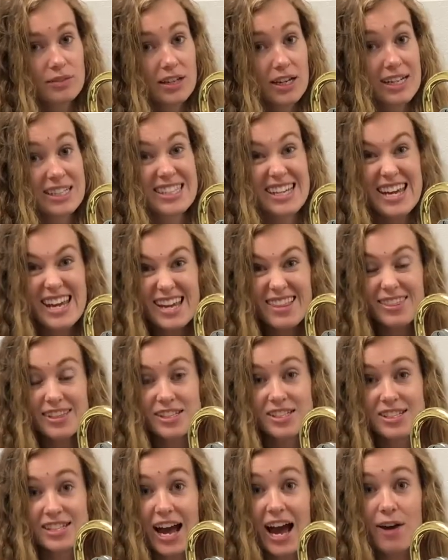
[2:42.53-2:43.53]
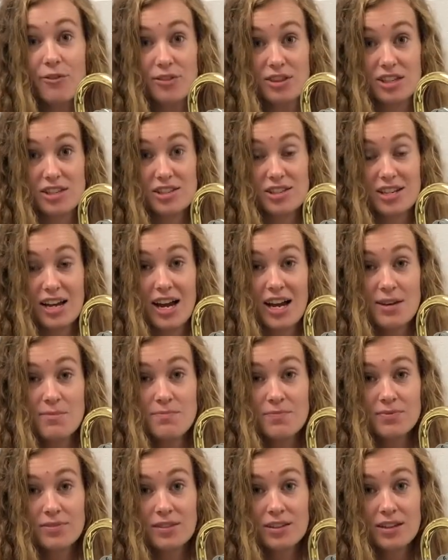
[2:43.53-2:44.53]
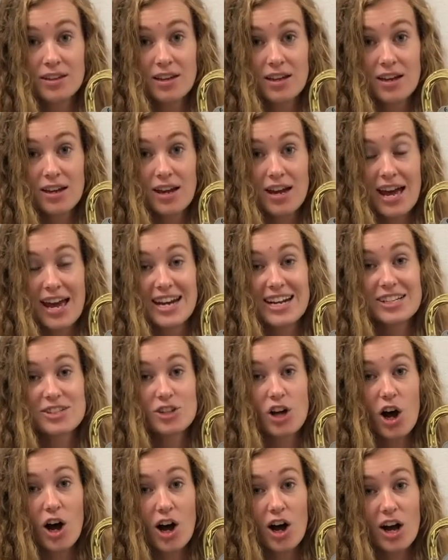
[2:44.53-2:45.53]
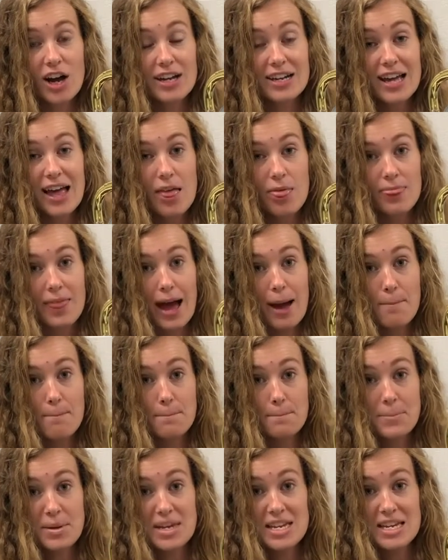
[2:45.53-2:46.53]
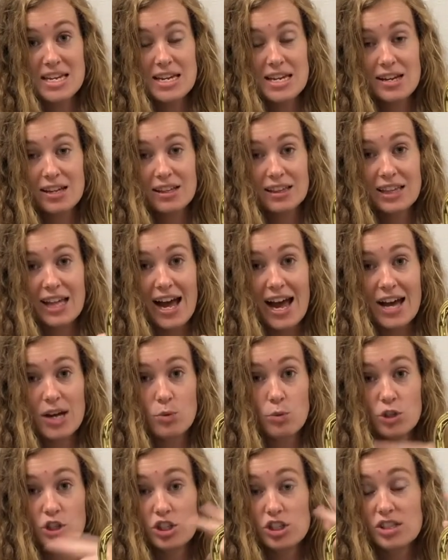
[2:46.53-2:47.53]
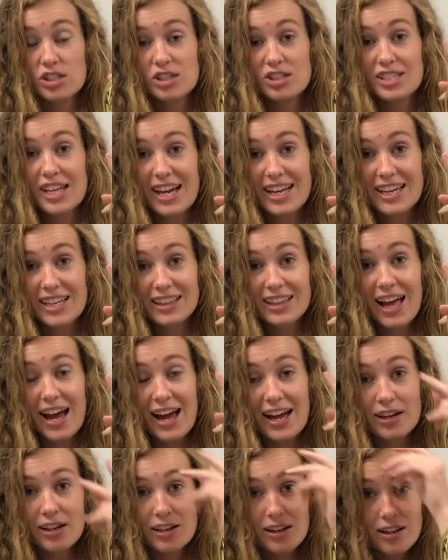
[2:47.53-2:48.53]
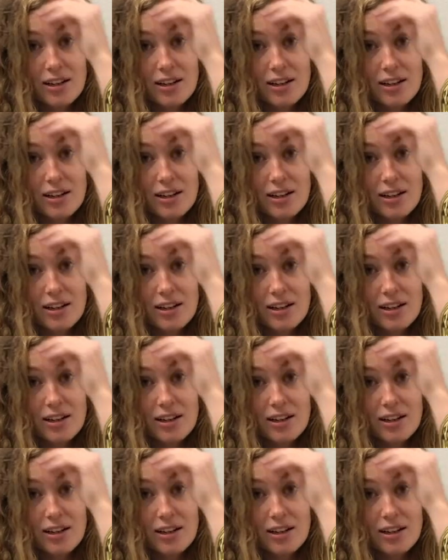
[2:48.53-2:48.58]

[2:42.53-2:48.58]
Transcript: It's in the staff this time, and it's on that B line, which is the second line.